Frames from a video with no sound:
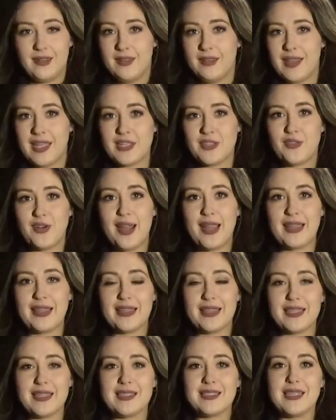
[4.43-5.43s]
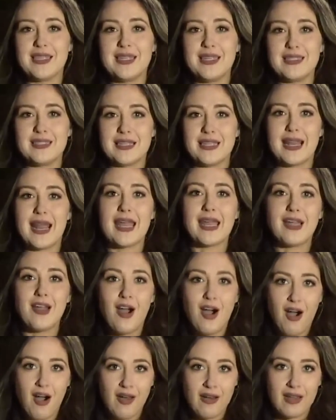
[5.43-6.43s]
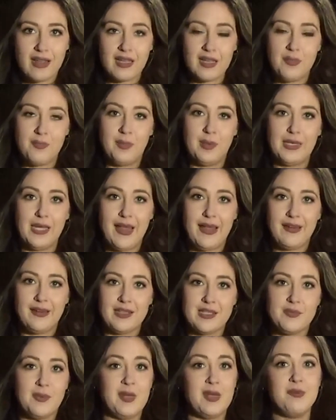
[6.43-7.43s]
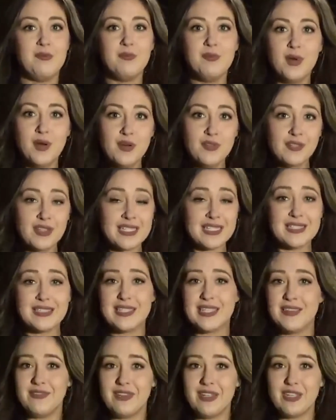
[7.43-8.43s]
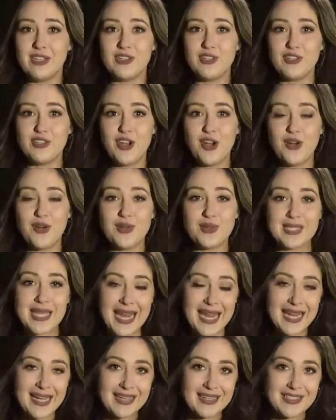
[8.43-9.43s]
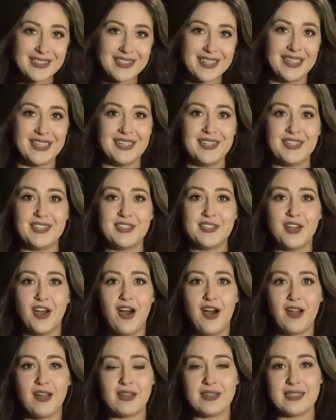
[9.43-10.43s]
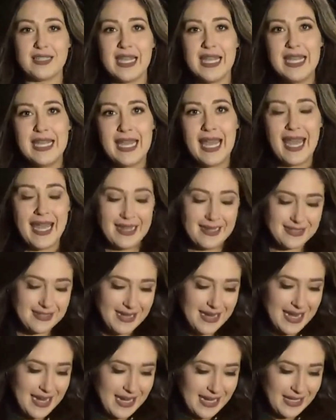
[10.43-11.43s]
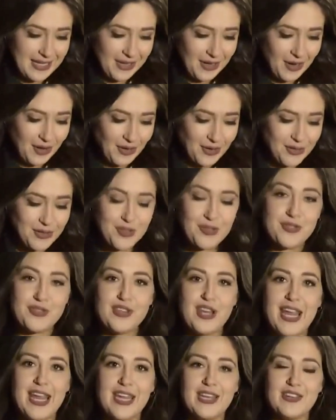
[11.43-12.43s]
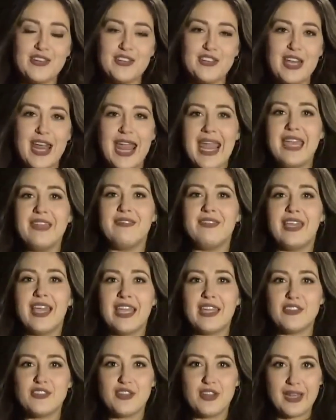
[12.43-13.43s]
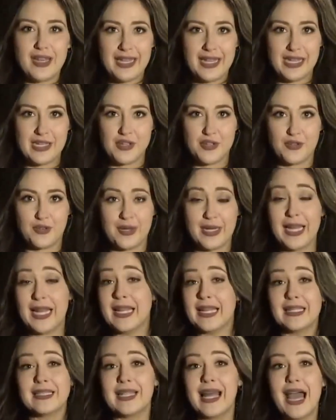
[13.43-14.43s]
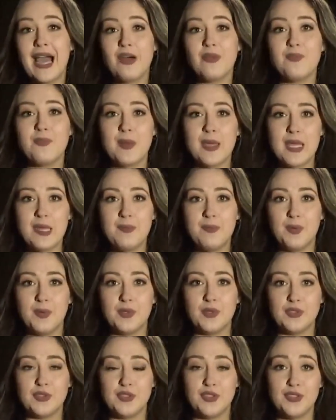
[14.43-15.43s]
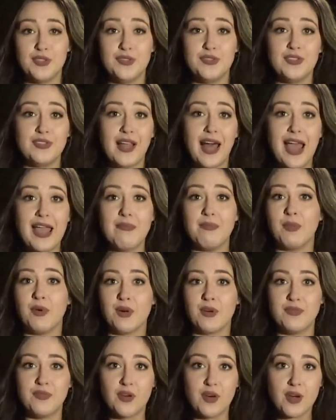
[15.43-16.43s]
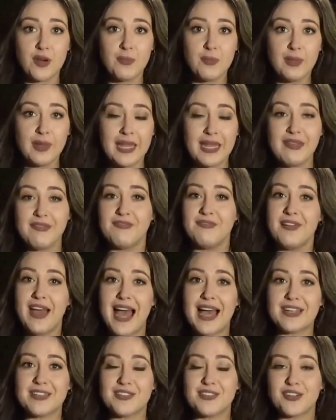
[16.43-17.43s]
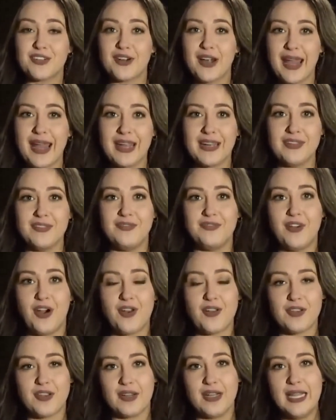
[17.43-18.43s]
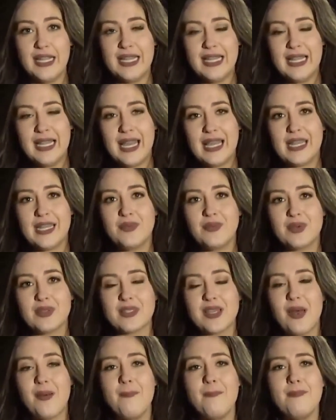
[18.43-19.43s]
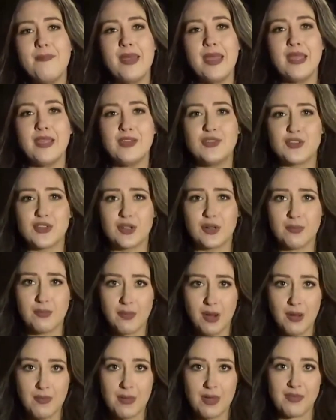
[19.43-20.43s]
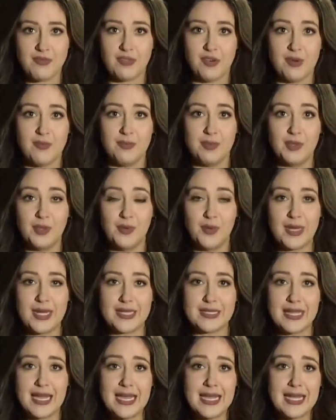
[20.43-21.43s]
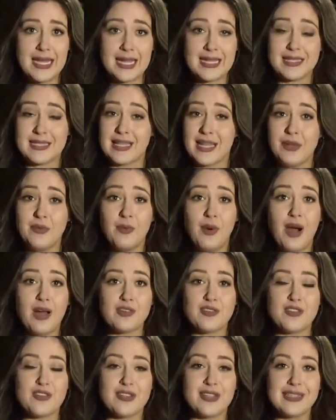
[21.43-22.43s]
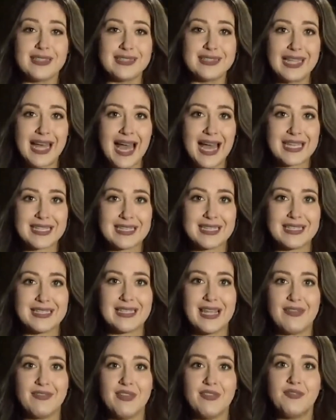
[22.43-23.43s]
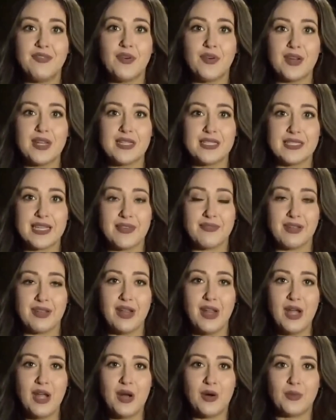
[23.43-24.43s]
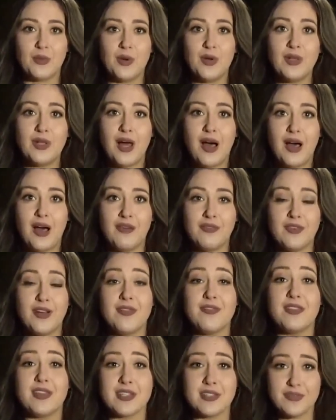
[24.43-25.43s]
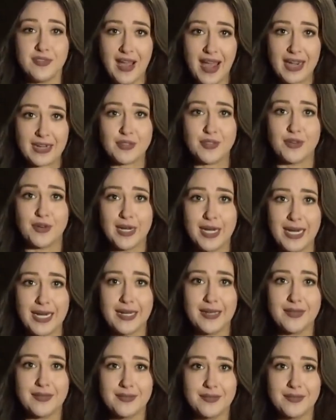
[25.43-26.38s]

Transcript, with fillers: That's right. This is an iconic plane. It's been in movies, TV shows, and in songs. And it also changed aviation history. It allowed people to fly more affordably, faster, and farther. And it was a major moment for employees as they watched the last 747 roll off of this factory.